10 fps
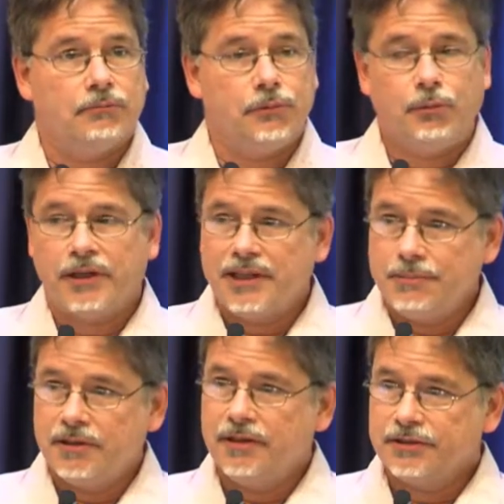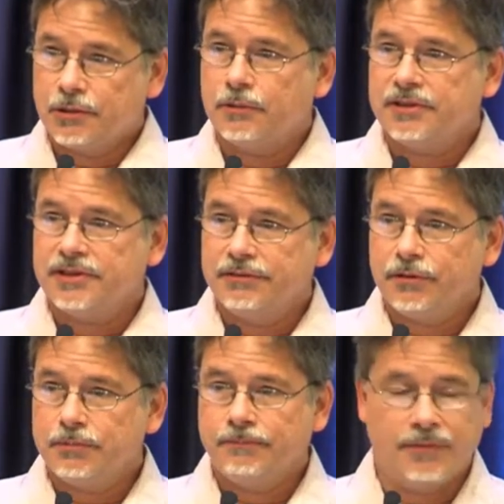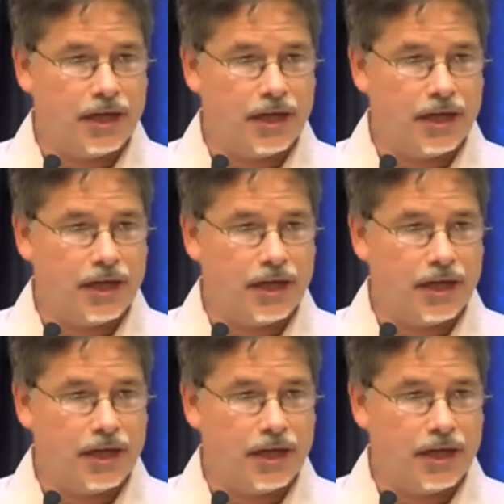We want to keep the discourse civil.